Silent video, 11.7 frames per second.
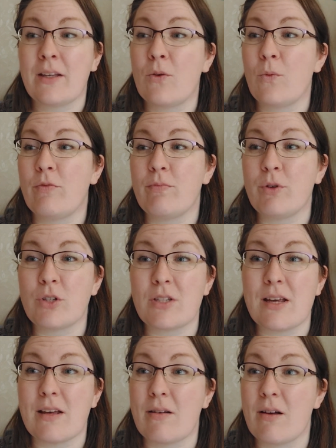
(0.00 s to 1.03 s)
We've booked
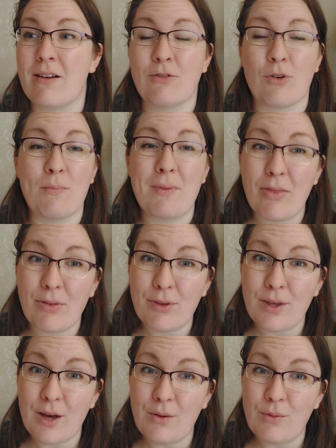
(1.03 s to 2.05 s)
it over a month
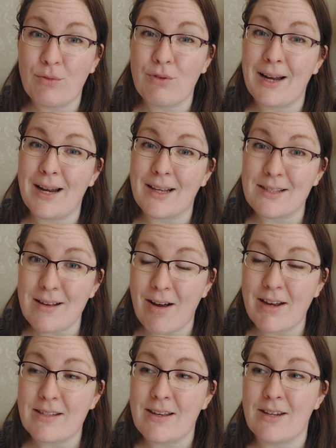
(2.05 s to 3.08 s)
ago. We're really
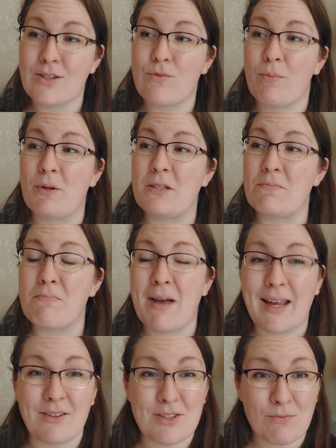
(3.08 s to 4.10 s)
excited. It's Robin's
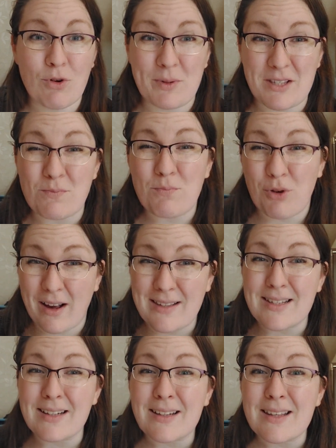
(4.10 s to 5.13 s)
mate, it's Robin's
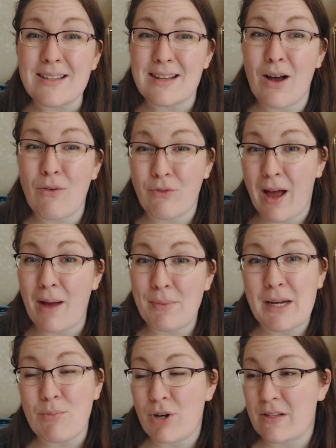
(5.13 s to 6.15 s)
present, it's our
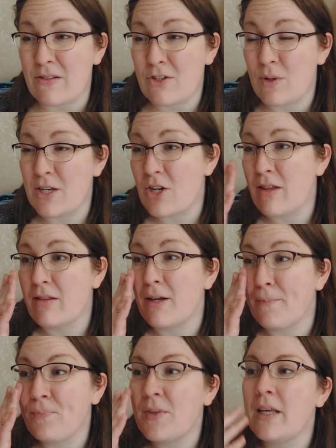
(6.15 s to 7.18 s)
family present to each
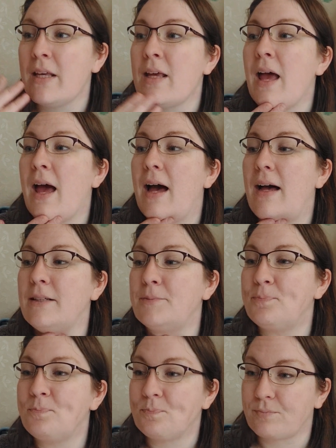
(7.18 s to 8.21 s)
other.
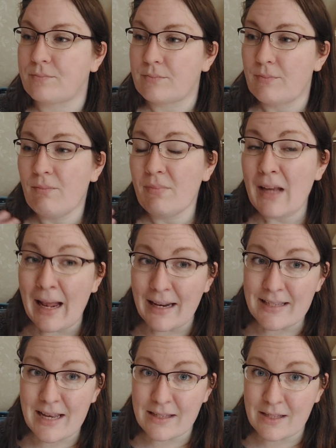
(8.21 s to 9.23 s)
Alan
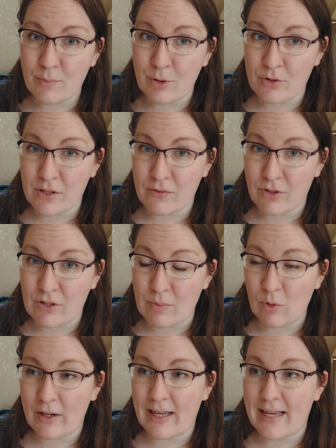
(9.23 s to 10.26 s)
tested positive this
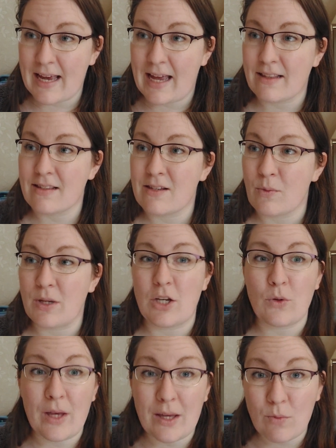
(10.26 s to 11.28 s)
morning again, so we
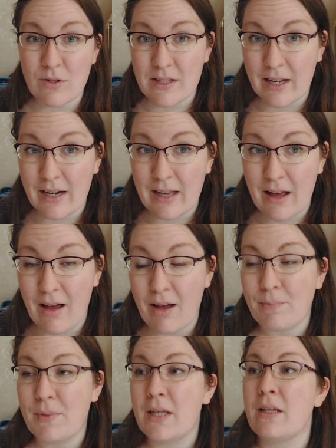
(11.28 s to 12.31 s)
knew he wasn't going to
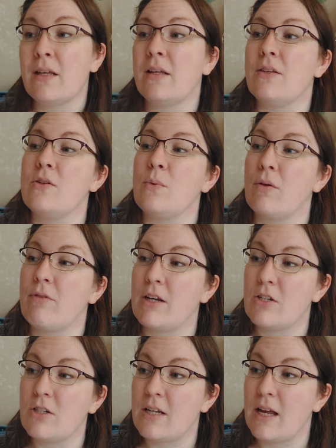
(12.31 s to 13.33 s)
come. So we
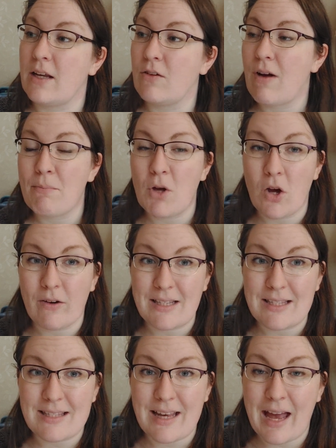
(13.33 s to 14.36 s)
arranged to take Grandma
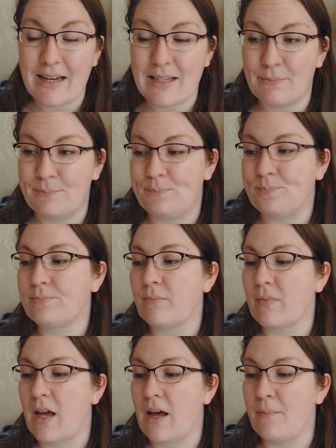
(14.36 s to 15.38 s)
instead.
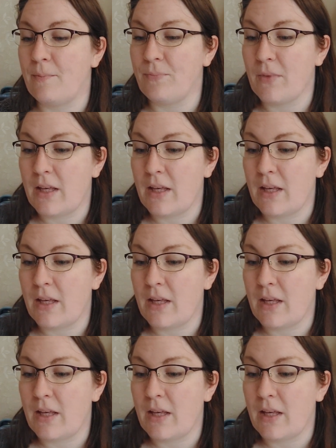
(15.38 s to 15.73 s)
Then